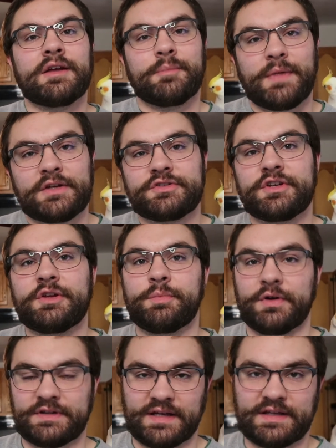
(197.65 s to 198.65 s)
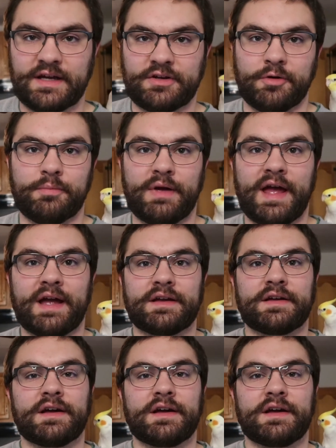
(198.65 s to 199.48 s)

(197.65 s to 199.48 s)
make sure you put that gecko back.